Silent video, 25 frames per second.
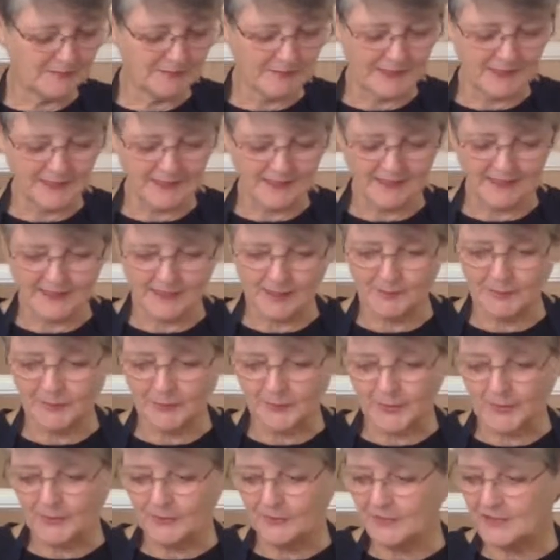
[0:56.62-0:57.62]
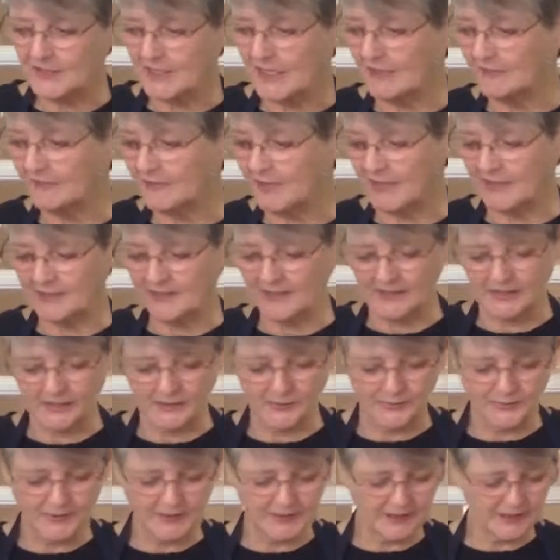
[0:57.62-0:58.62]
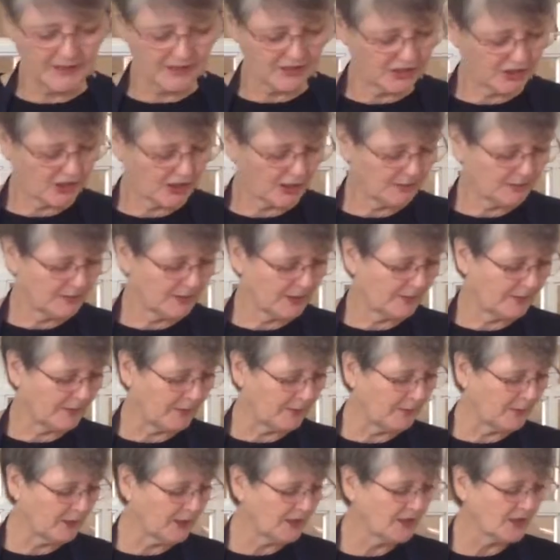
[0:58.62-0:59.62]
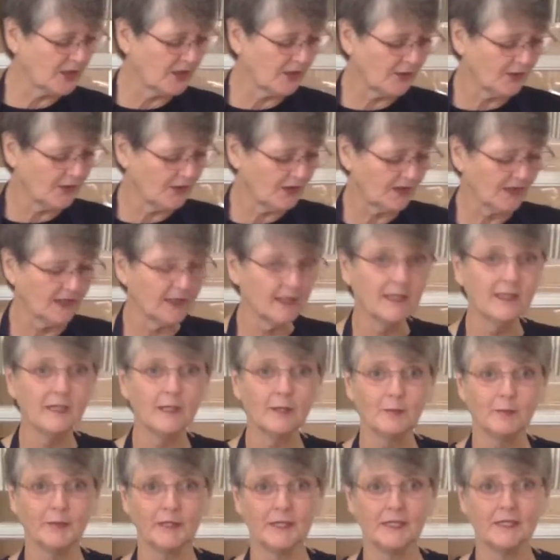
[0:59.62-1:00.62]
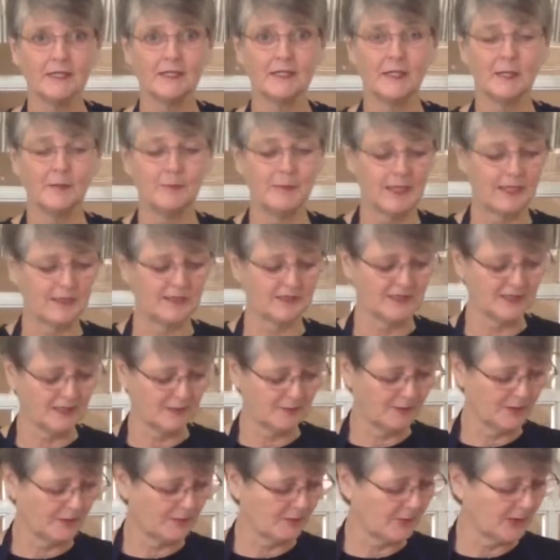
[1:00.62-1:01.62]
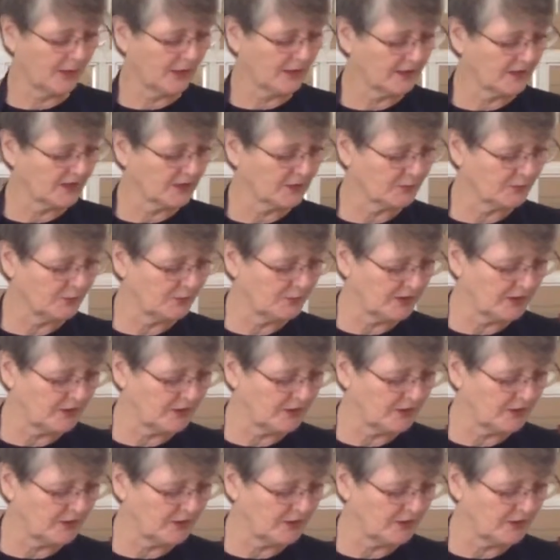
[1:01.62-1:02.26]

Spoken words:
making summer rolls. I've got the ingredients chopped up. I want to talk a little bit about some of the products we'll be